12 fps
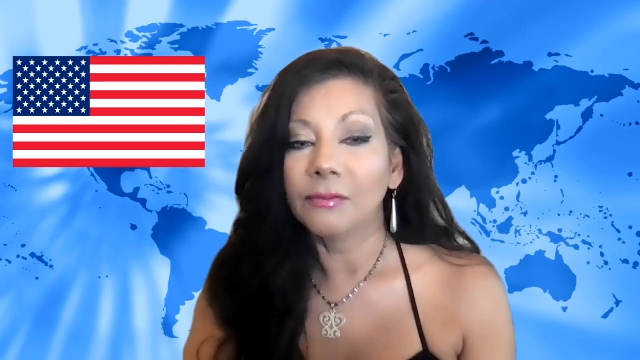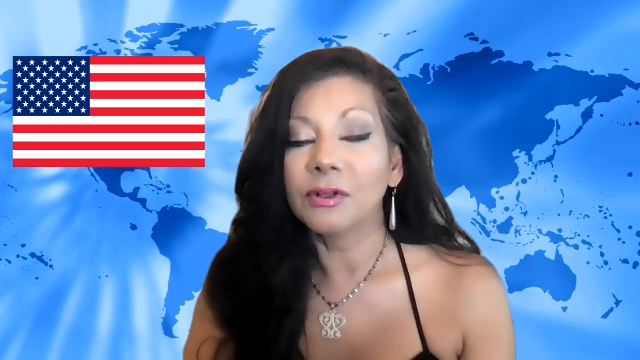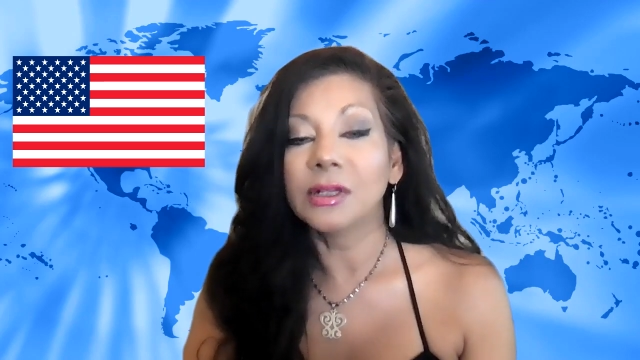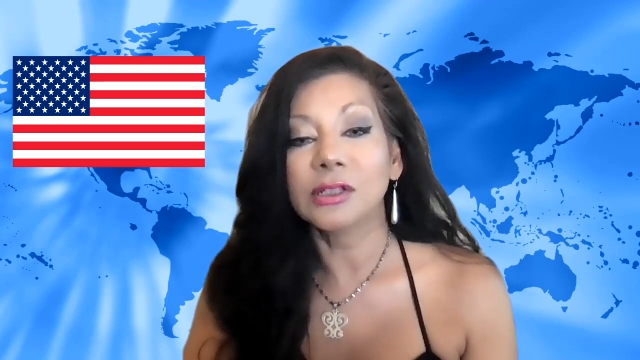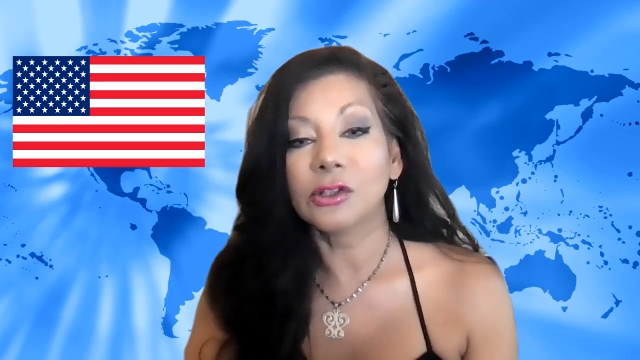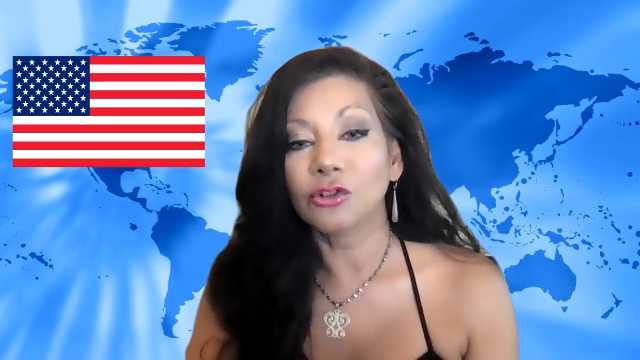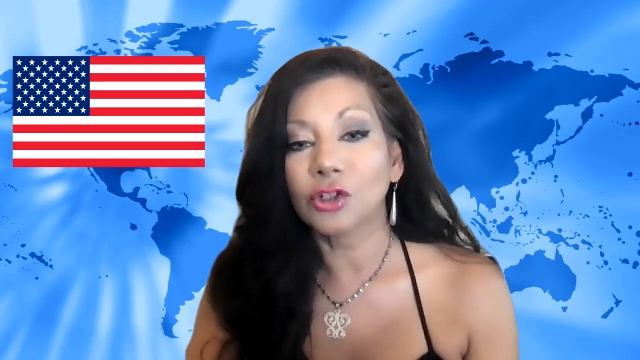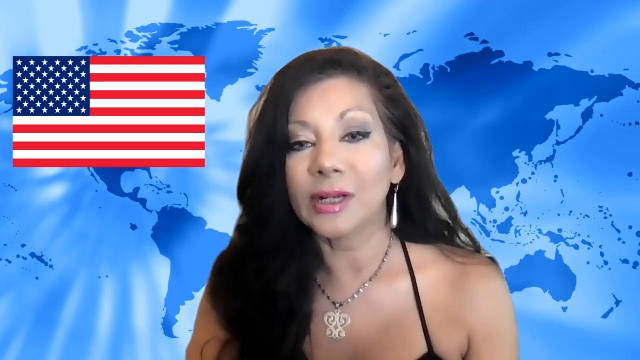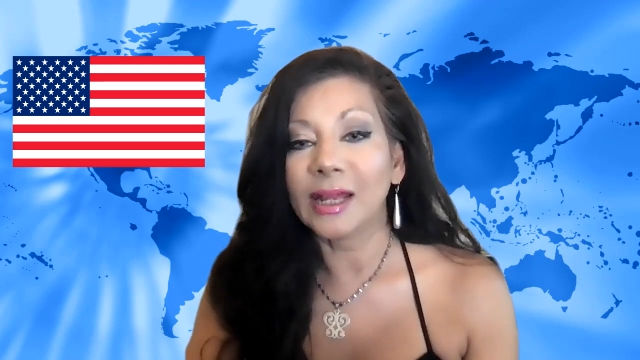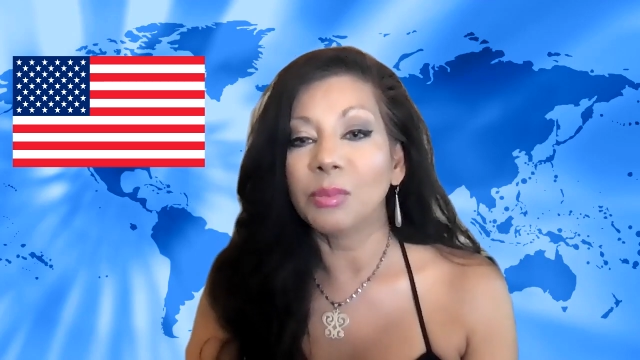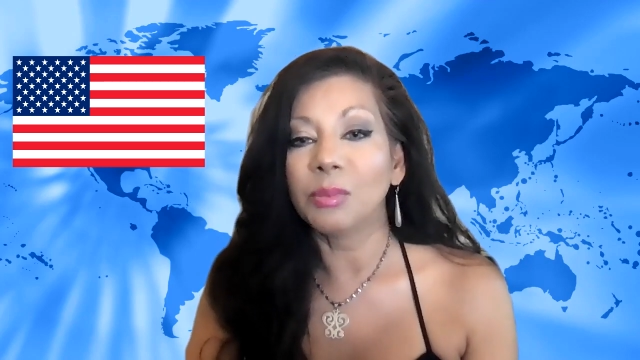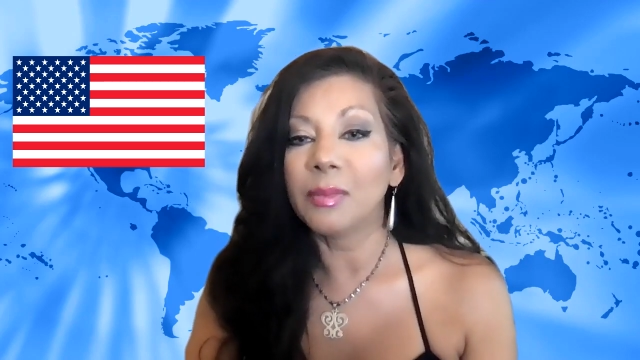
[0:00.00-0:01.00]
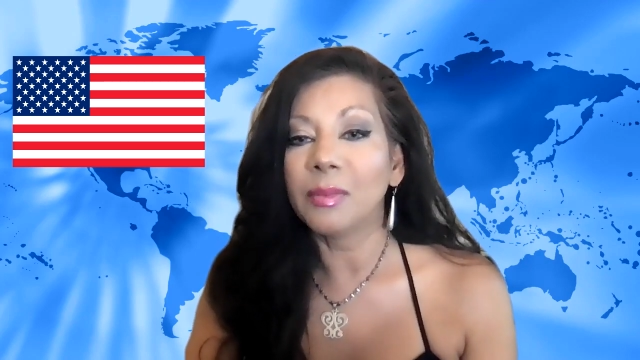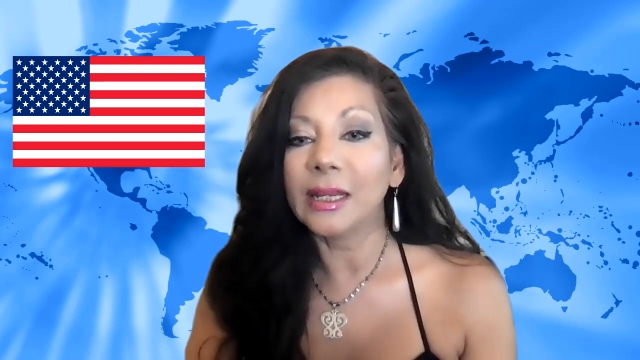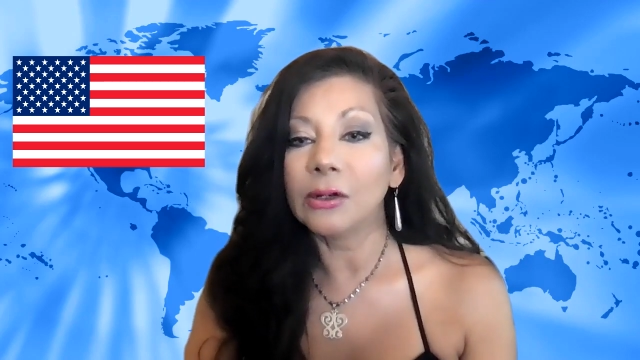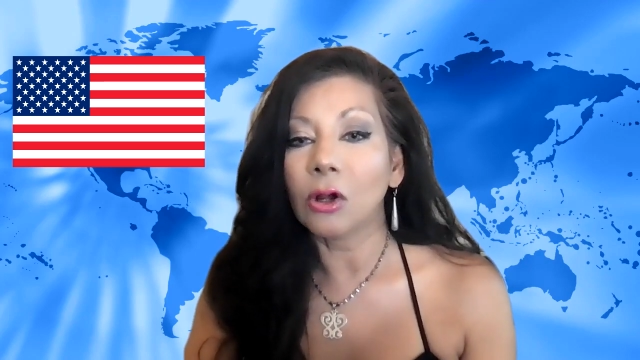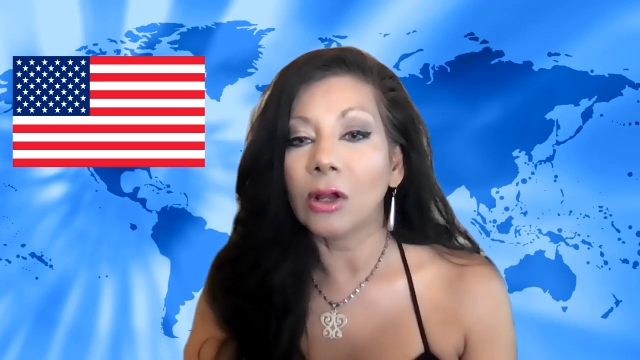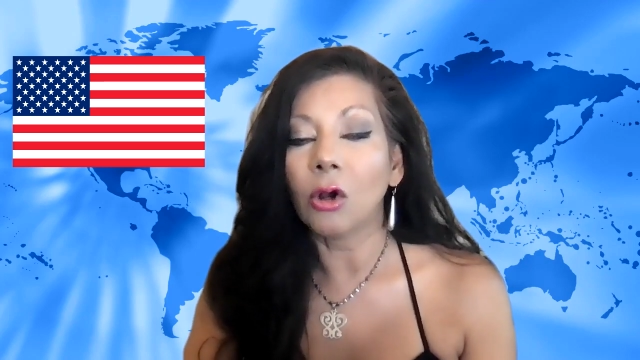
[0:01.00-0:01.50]
The decision had been
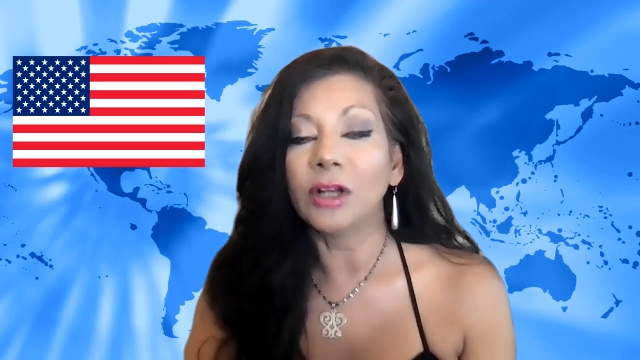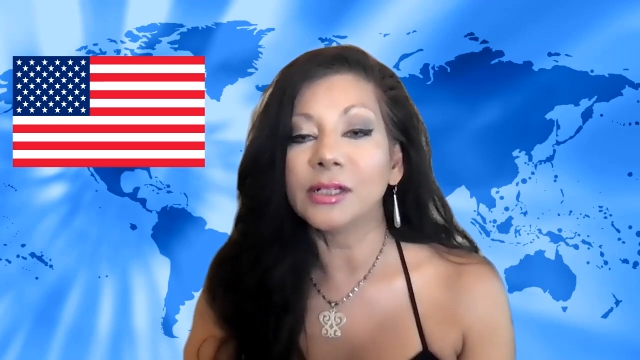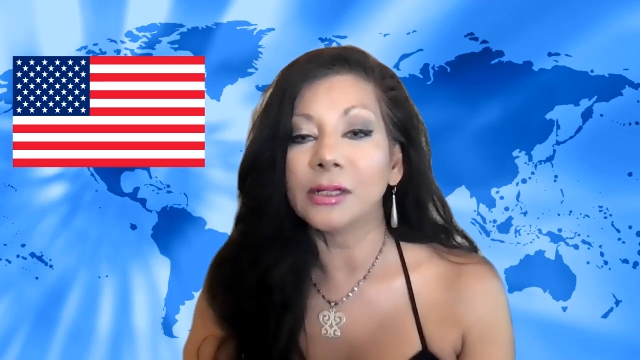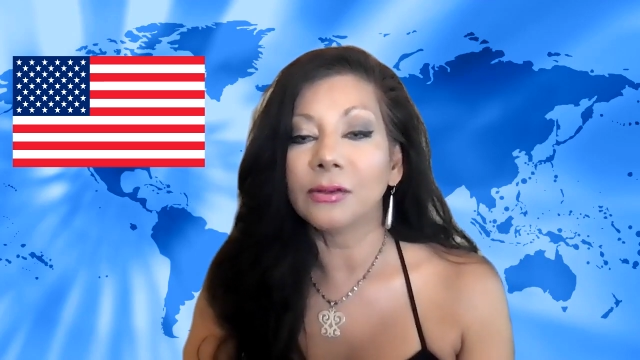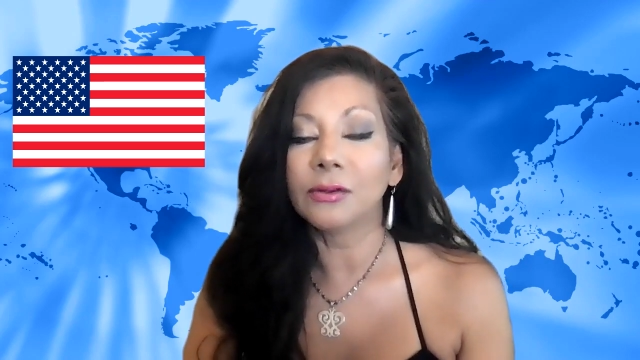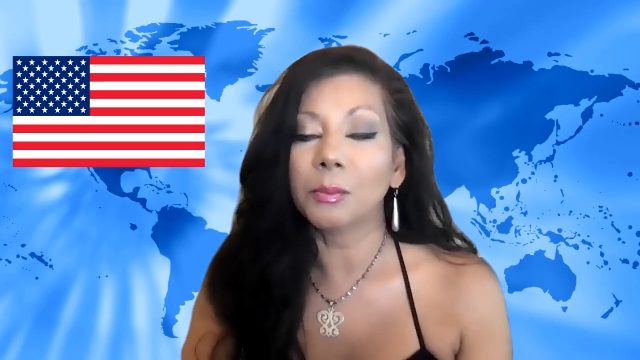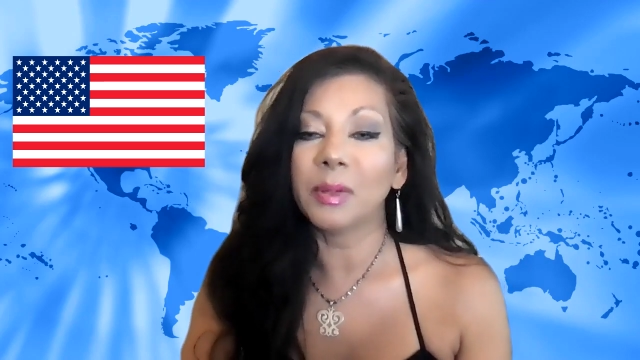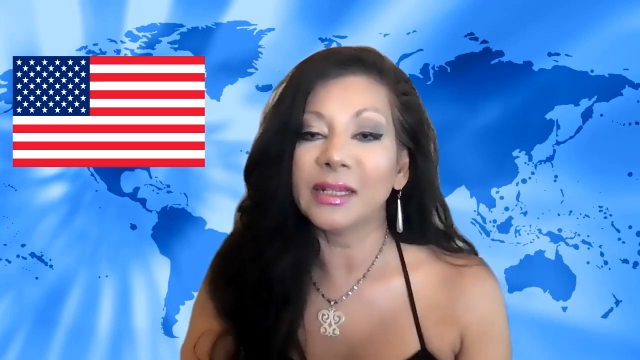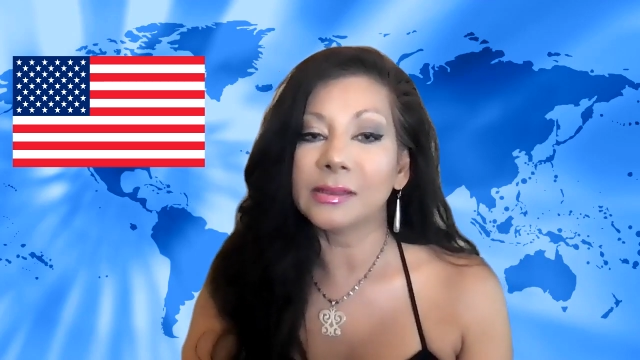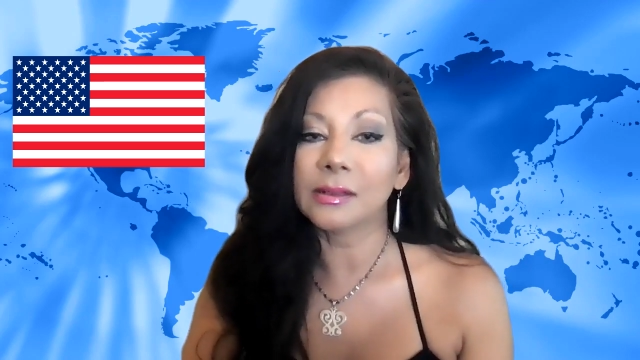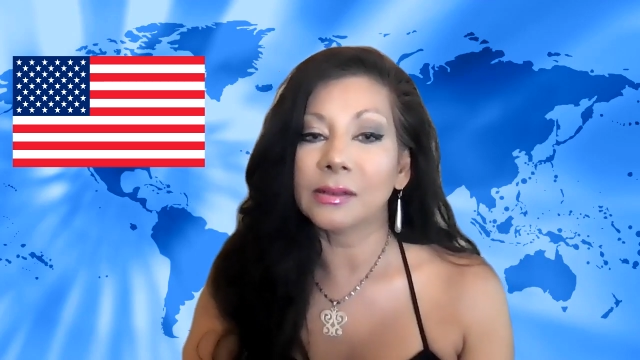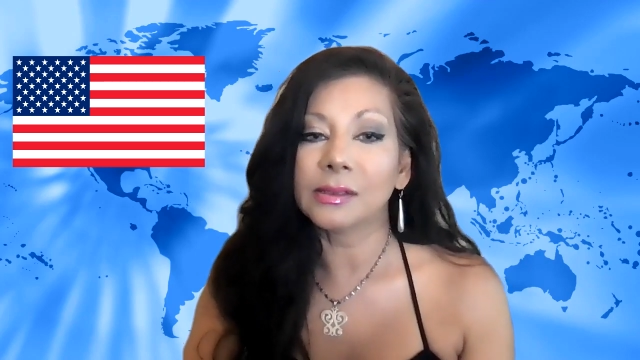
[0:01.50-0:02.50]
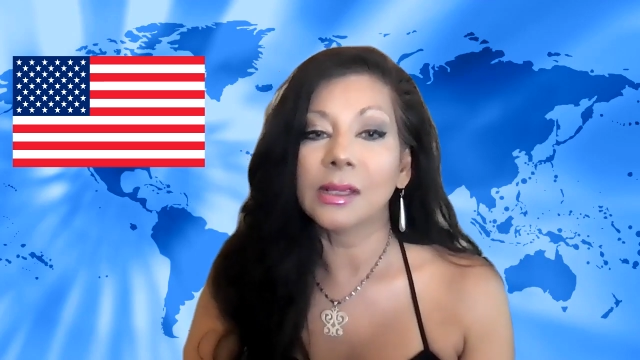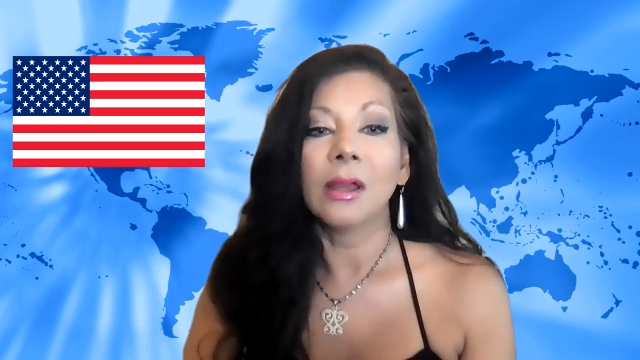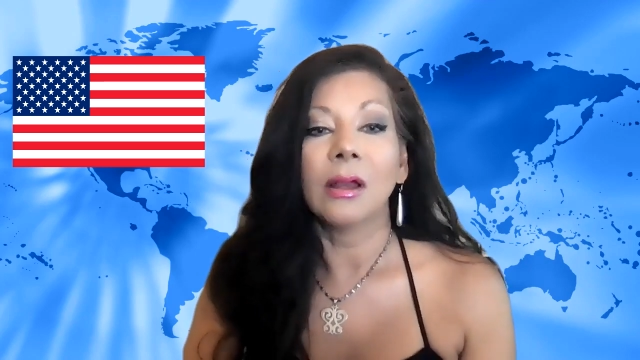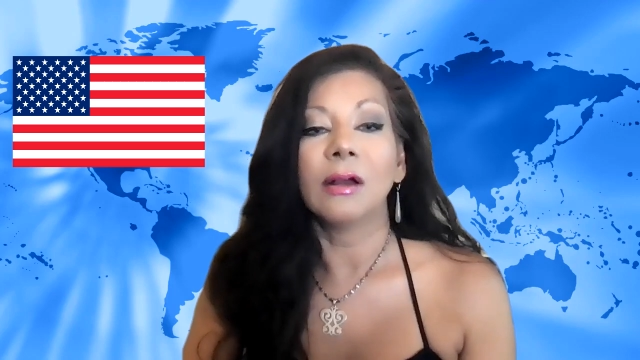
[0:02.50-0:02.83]
made under the basis